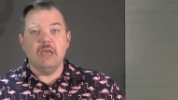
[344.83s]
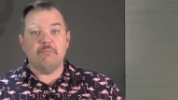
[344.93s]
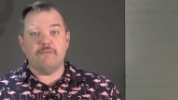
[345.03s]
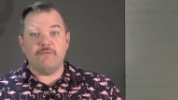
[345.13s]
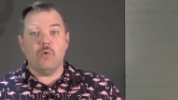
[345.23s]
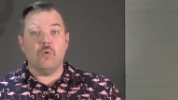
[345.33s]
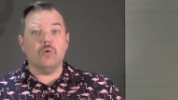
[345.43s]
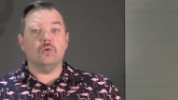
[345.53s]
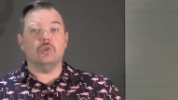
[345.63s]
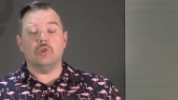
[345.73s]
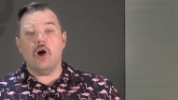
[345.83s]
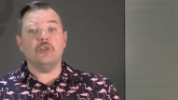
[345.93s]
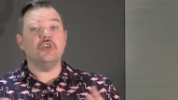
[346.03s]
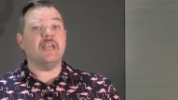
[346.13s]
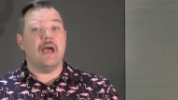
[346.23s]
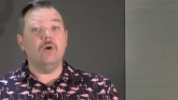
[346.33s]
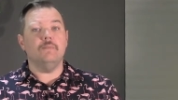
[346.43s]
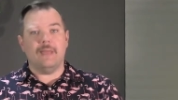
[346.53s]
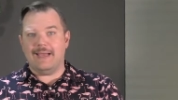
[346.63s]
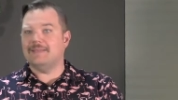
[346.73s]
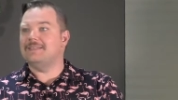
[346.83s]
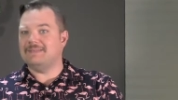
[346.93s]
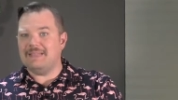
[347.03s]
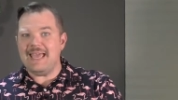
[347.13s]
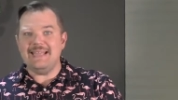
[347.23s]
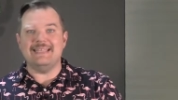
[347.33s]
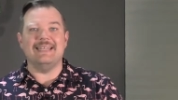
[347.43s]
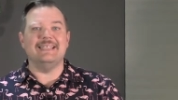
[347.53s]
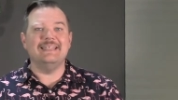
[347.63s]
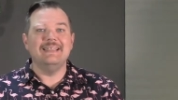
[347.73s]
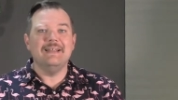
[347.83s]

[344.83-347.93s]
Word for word: before launching out, as they did,